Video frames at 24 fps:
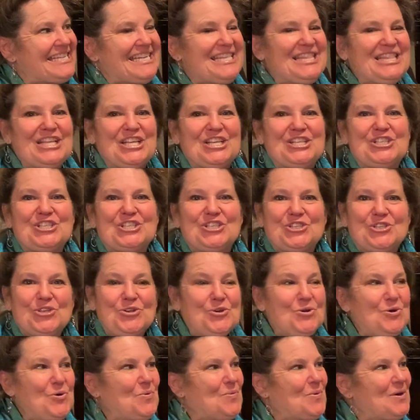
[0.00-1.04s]
in the
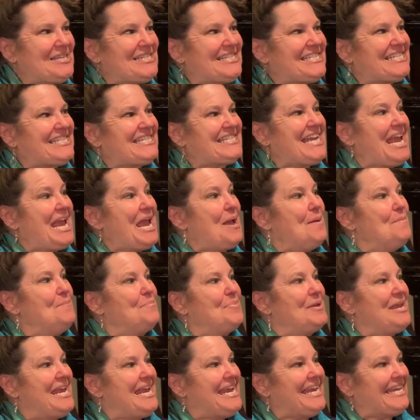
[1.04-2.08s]
zoo was
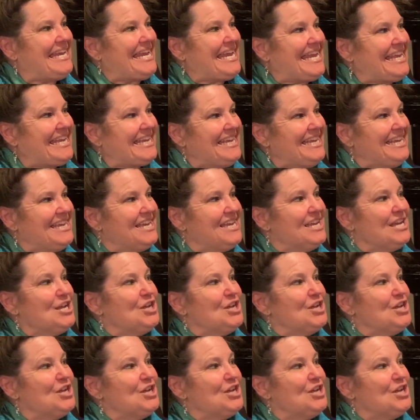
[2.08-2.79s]
stampeding